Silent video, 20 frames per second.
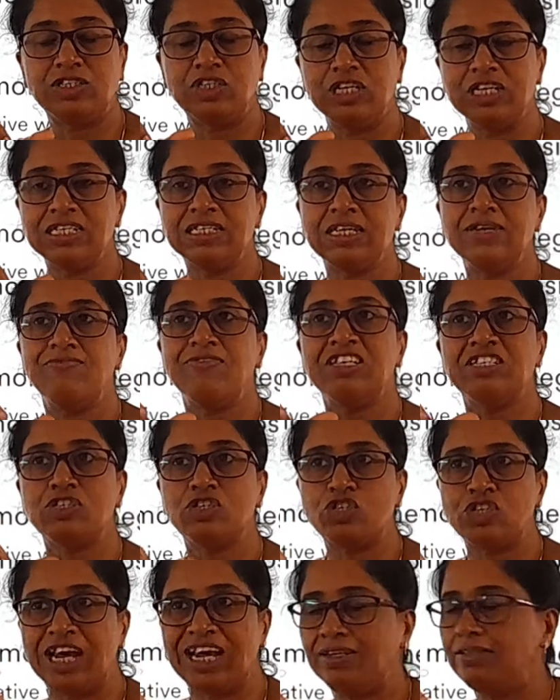She is in which
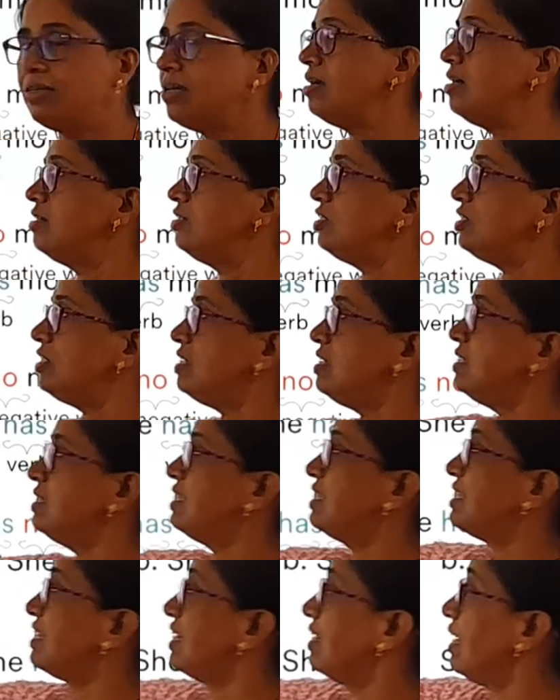state? She
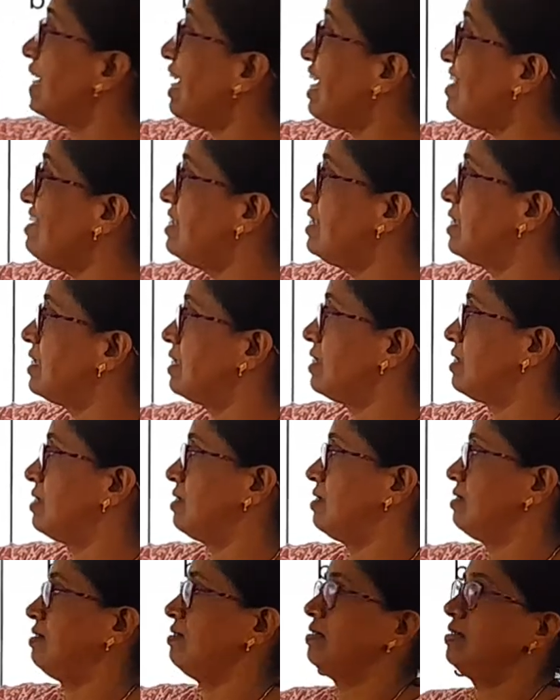is
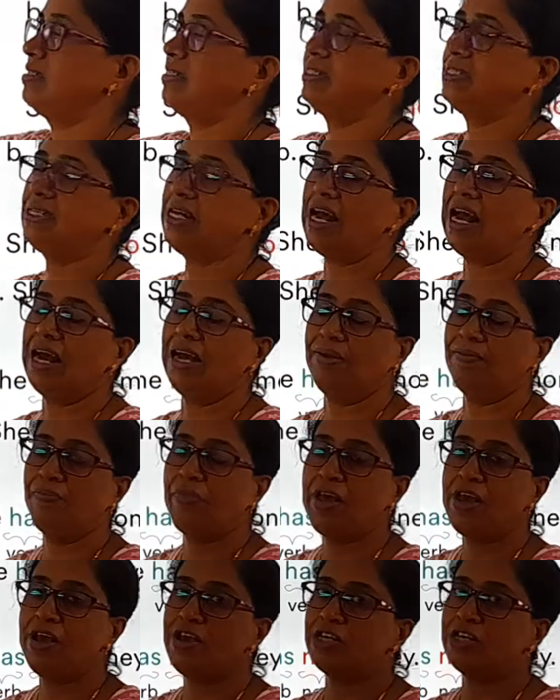sad.
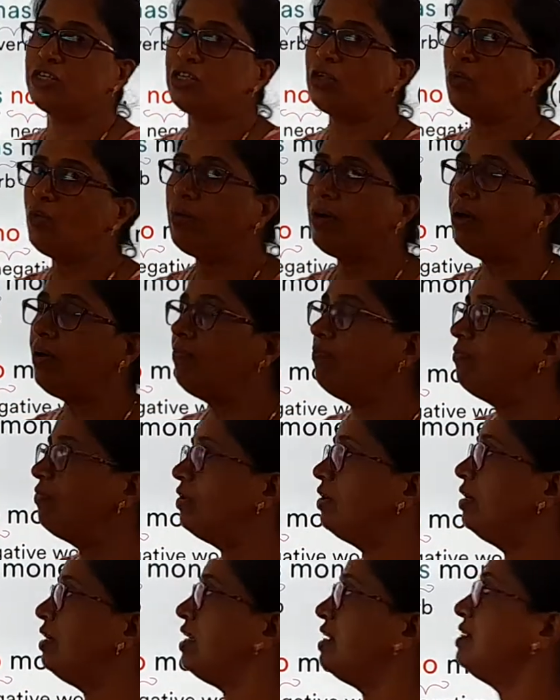So the verb
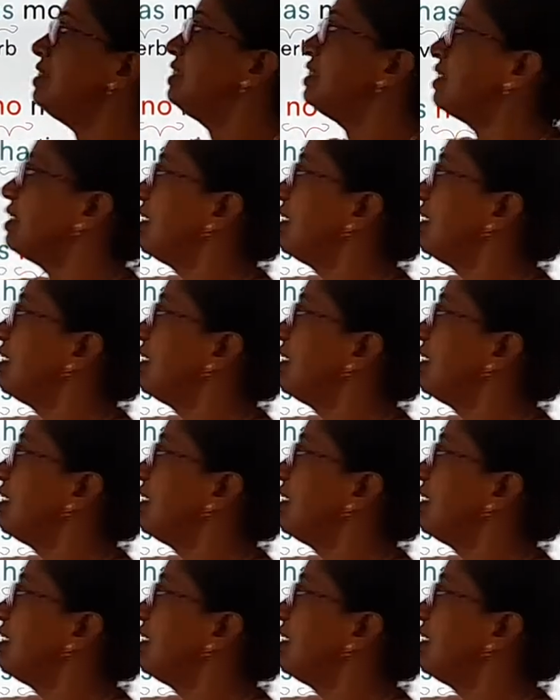word is,